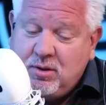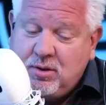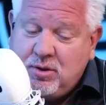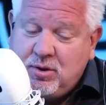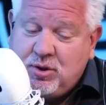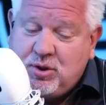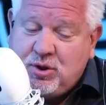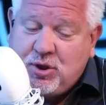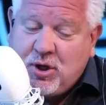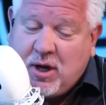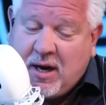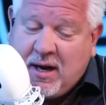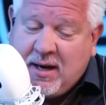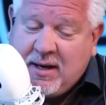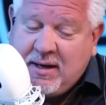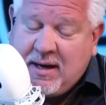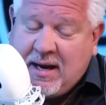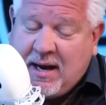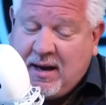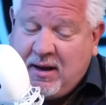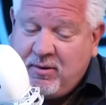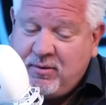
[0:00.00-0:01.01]
shot
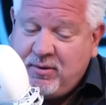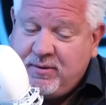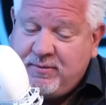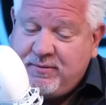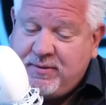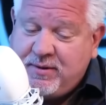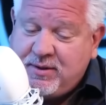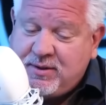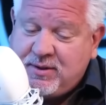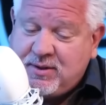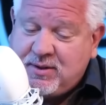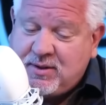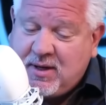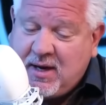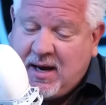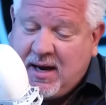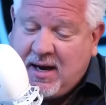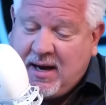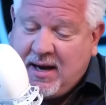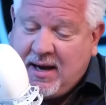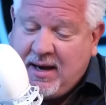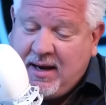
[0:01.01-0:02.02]
out of the
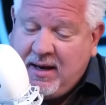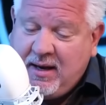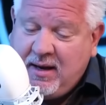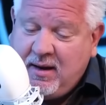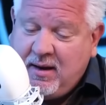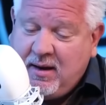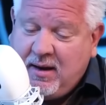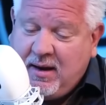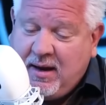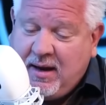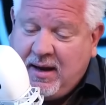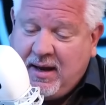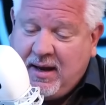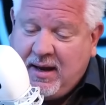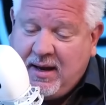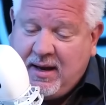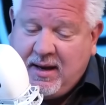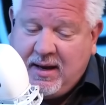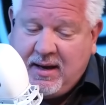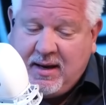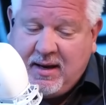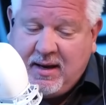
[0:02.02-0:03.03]
sky
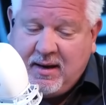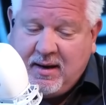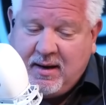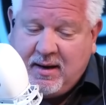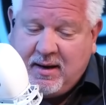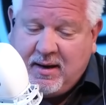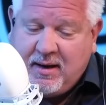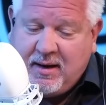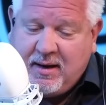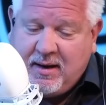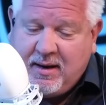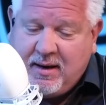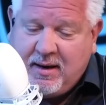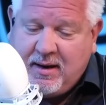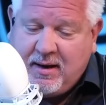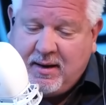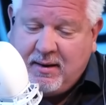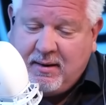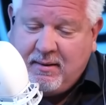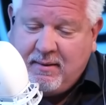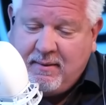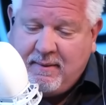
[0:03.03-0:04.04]
a
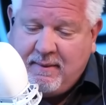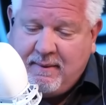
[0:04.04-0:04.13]
uh,